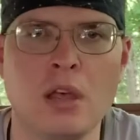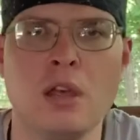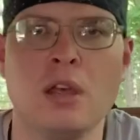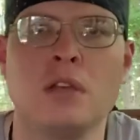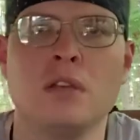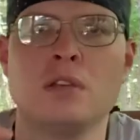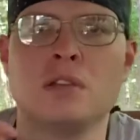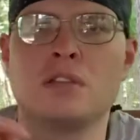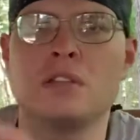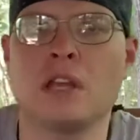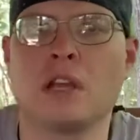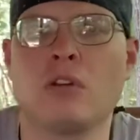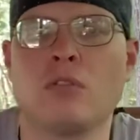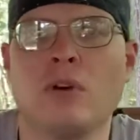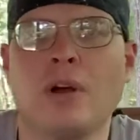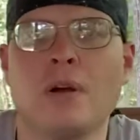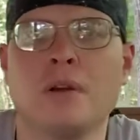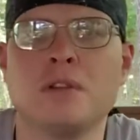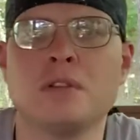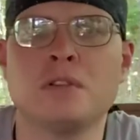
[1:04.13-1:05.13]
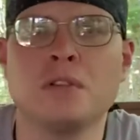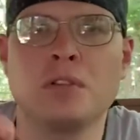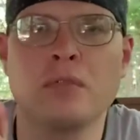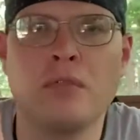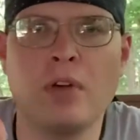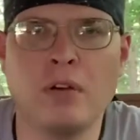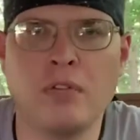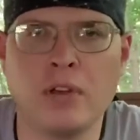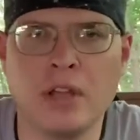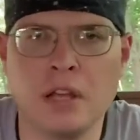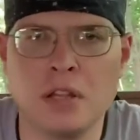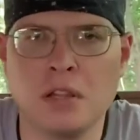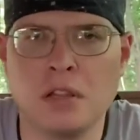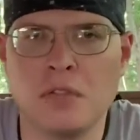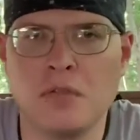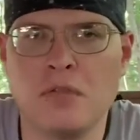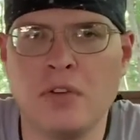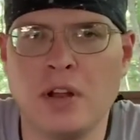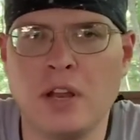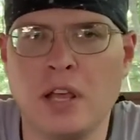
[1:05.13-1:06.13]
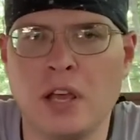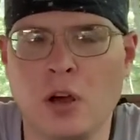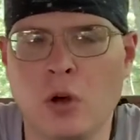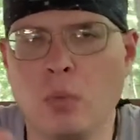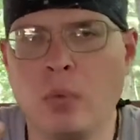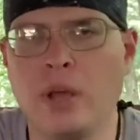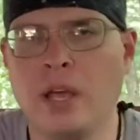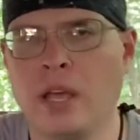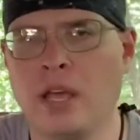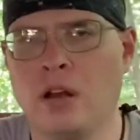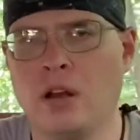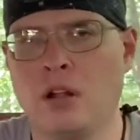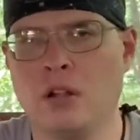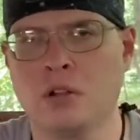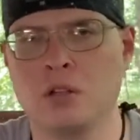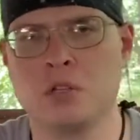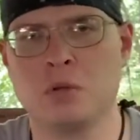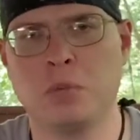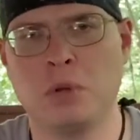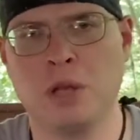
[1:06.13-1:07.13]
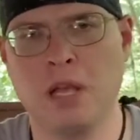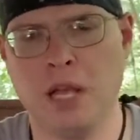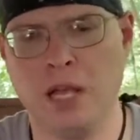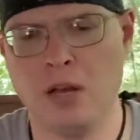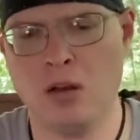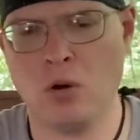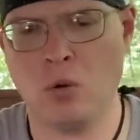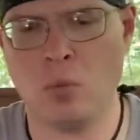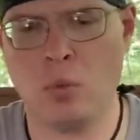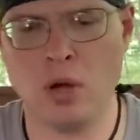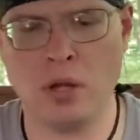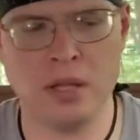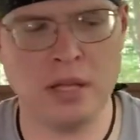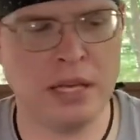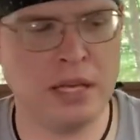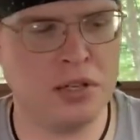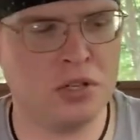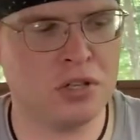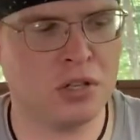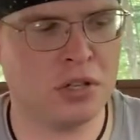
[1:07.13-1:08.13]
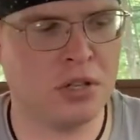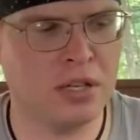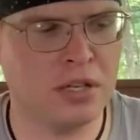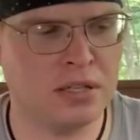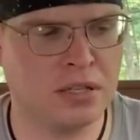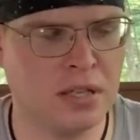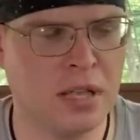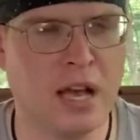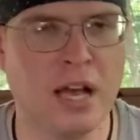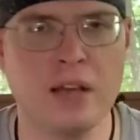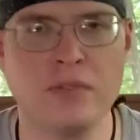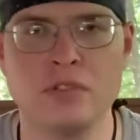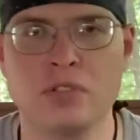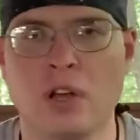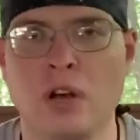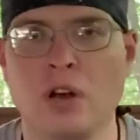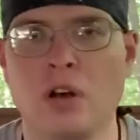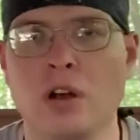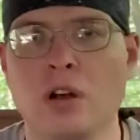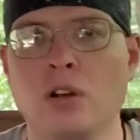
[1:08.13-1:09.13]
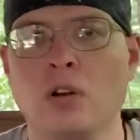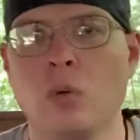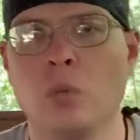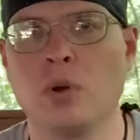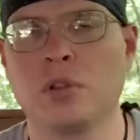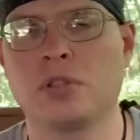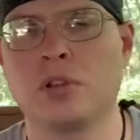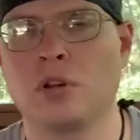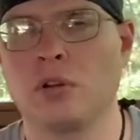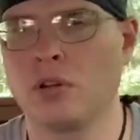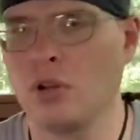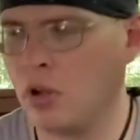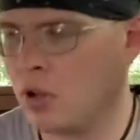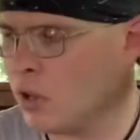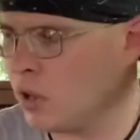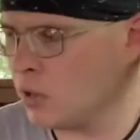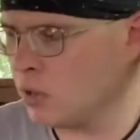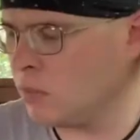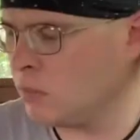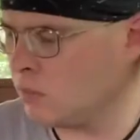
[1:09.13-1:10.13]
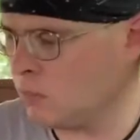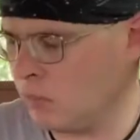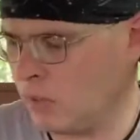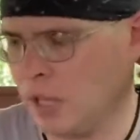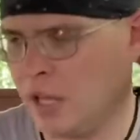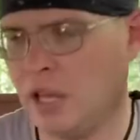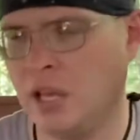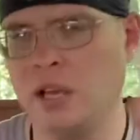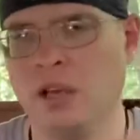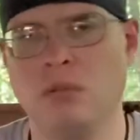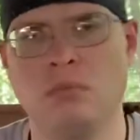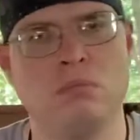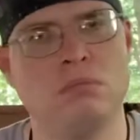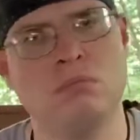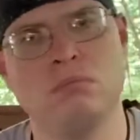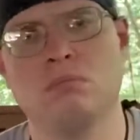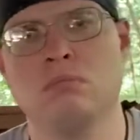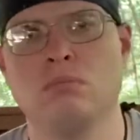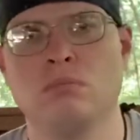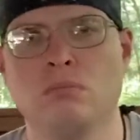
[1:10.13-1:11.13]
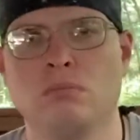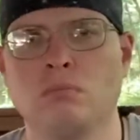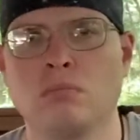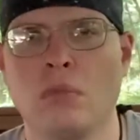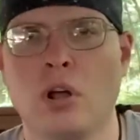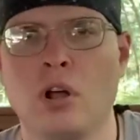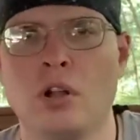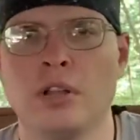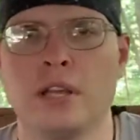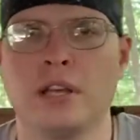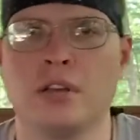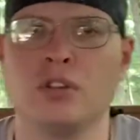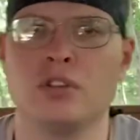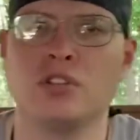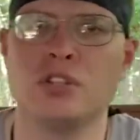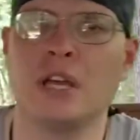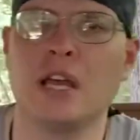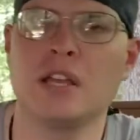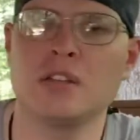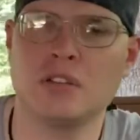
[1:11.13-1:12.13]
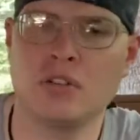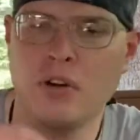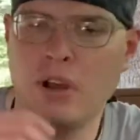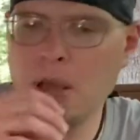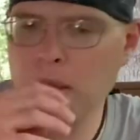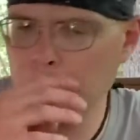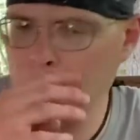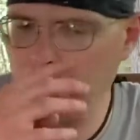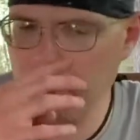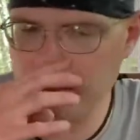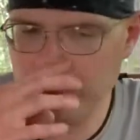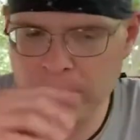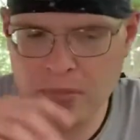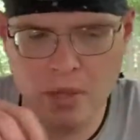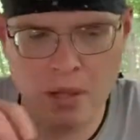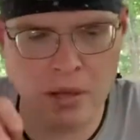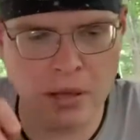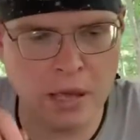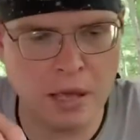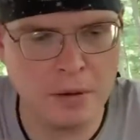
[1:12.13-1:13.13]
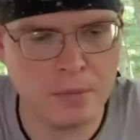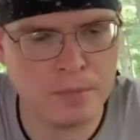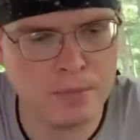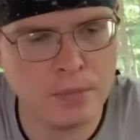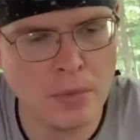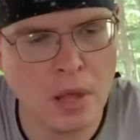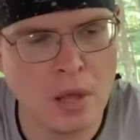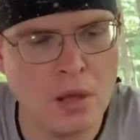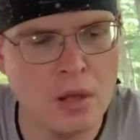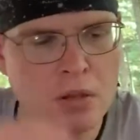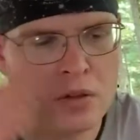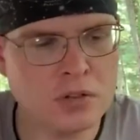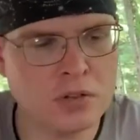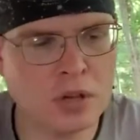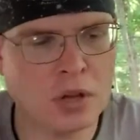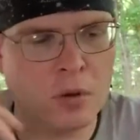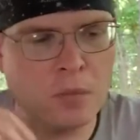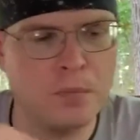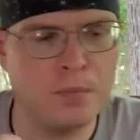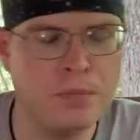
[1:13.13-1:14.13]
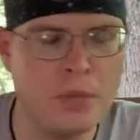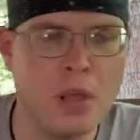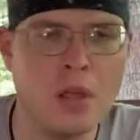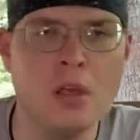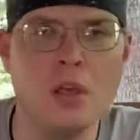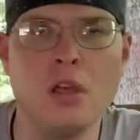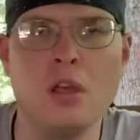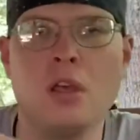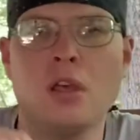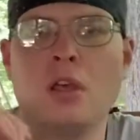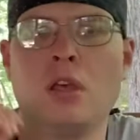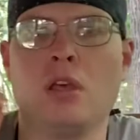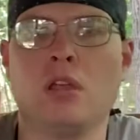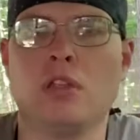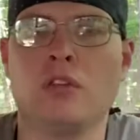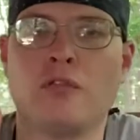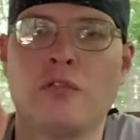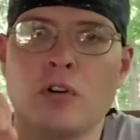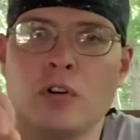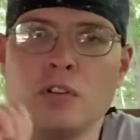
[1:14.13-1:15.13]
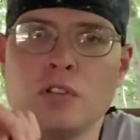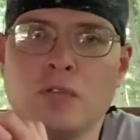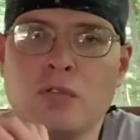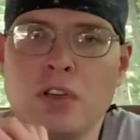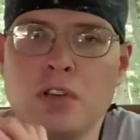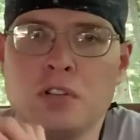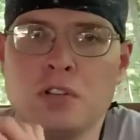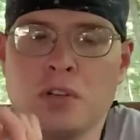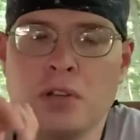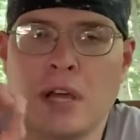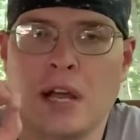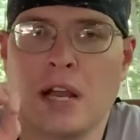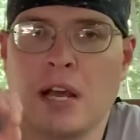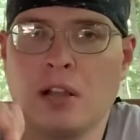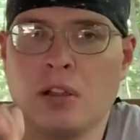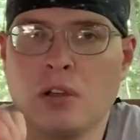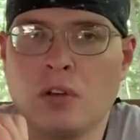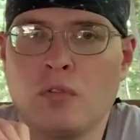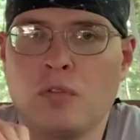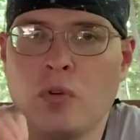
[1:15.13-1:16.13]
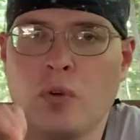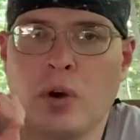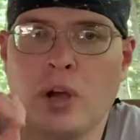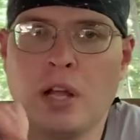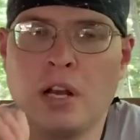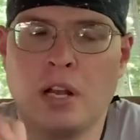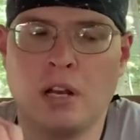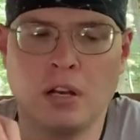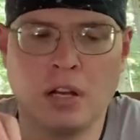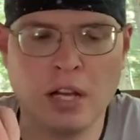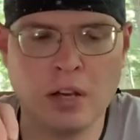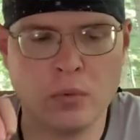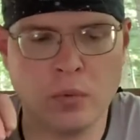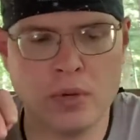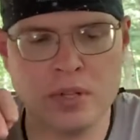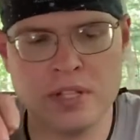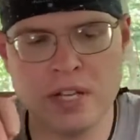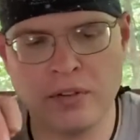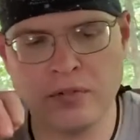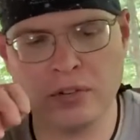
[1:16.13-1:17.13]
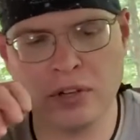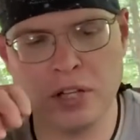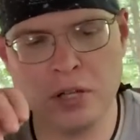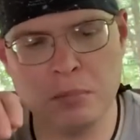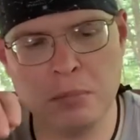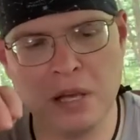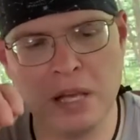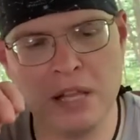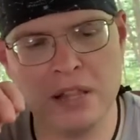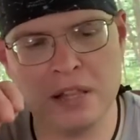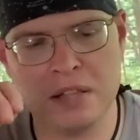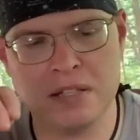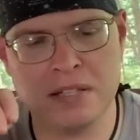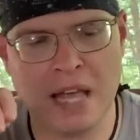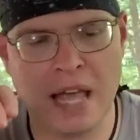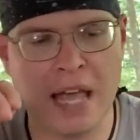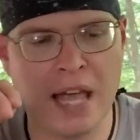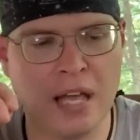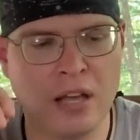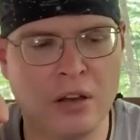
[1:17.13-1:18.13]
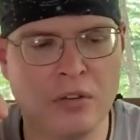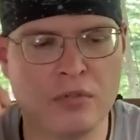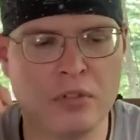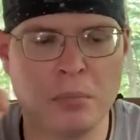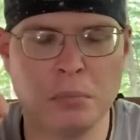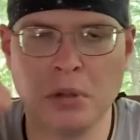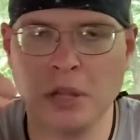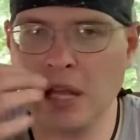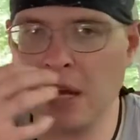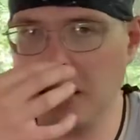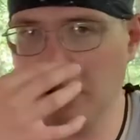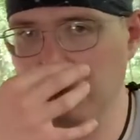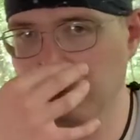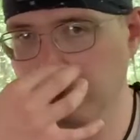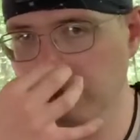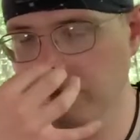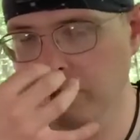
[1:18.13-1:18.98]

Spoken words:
Stick around until the very end of the video and I'll explain what each of these knives are, what they're called, and all that good jazz, all right? Okay. So, the first feature that I look for in a knife would definitely be the tang of the blade.